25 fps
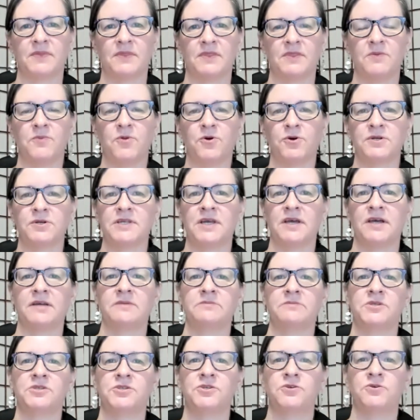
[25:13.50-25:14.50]
more
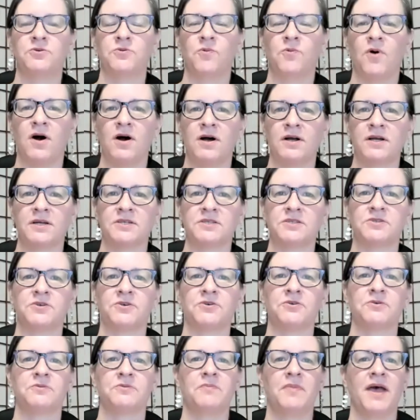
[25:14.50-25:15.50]
times you walk a
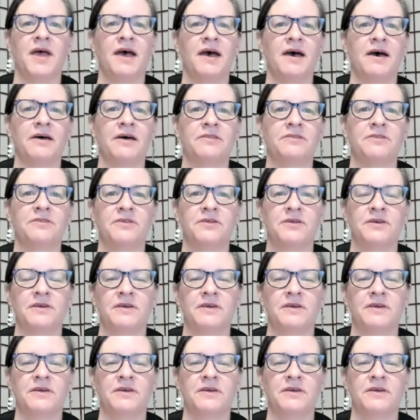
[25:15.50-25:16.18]
certain path,